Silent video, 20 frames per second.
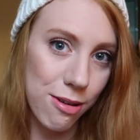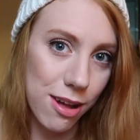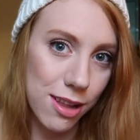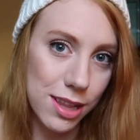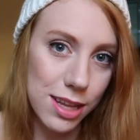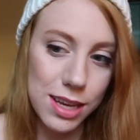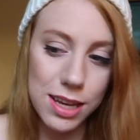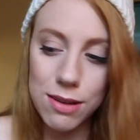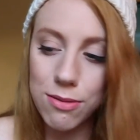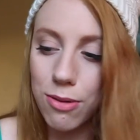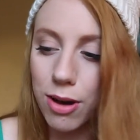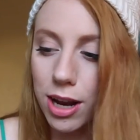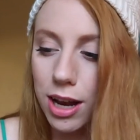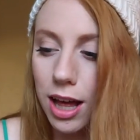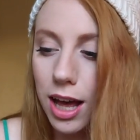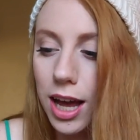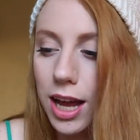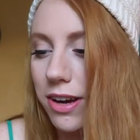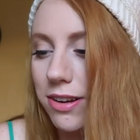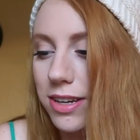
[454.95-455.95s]
Rowling and why
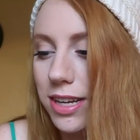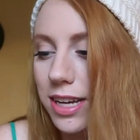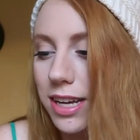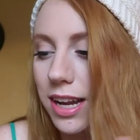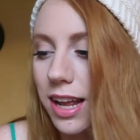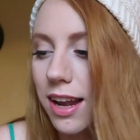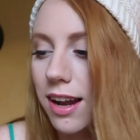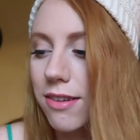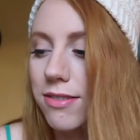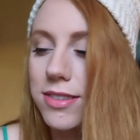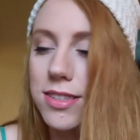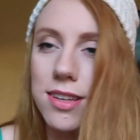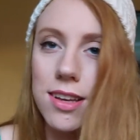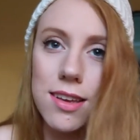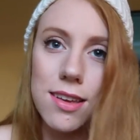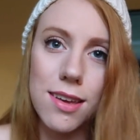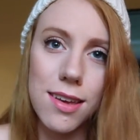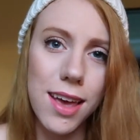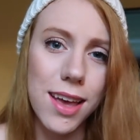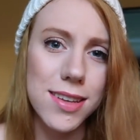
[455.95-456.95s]
not? Found it and I was
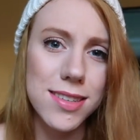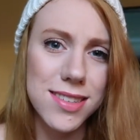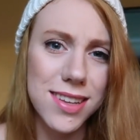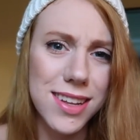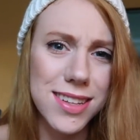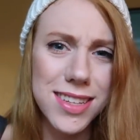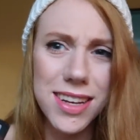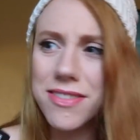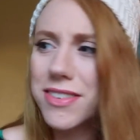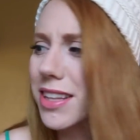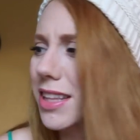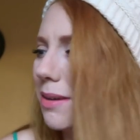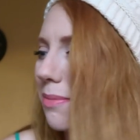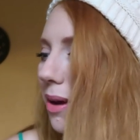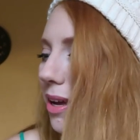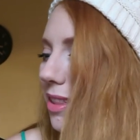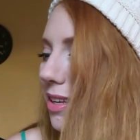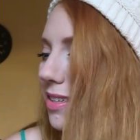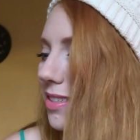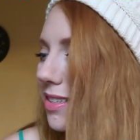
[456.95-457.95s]
like, yes, I'll definitely
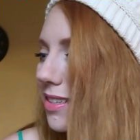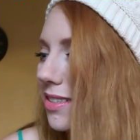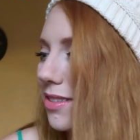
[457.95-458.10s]
buy this.